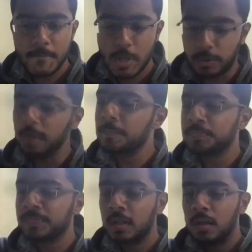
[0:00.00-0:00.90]
Okay.
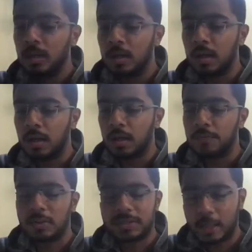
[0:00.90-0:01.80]

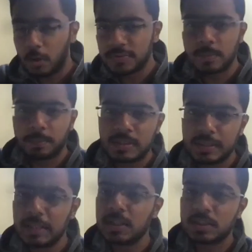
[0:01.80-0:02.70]
For sake of
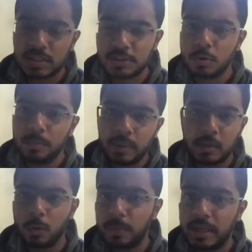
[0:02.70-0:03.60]
simplicity, just assume
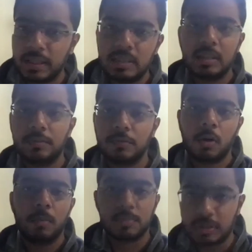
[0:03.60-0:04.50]
it could be anything
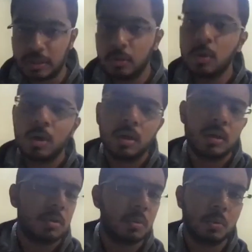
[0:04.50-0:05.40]
from 0
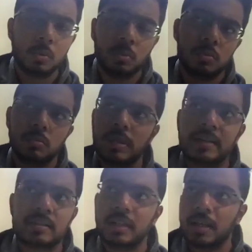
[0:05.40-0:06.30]
to,
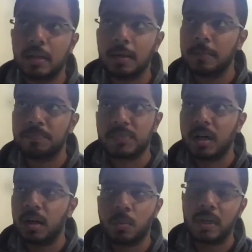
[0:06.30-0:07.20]
let's say,
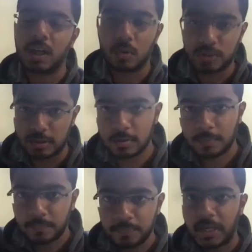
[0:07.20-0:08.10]
1000.
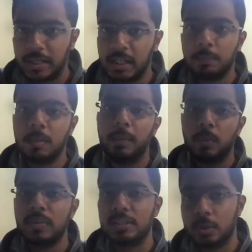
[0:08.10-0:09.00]
Any number
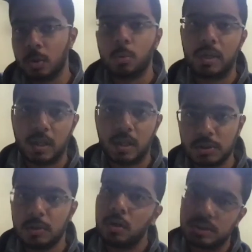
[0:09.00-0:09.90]
between 0 to
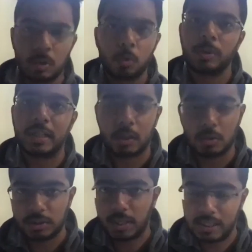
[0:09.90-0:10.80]
1000 or 0 to
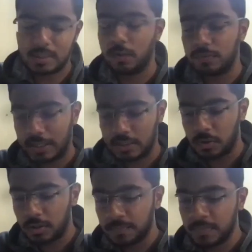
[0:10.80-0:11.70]
10,000, anything of that sort.
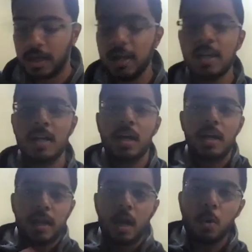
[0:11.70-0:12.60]
Right
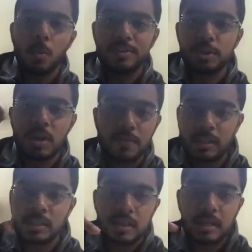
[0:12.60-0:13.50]
now, once you have
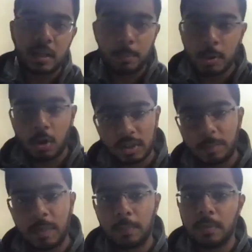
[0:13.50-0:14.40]
written that number on the
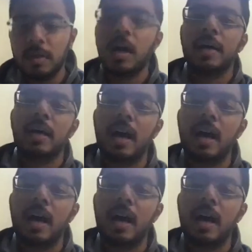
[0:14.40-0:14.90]
paper, I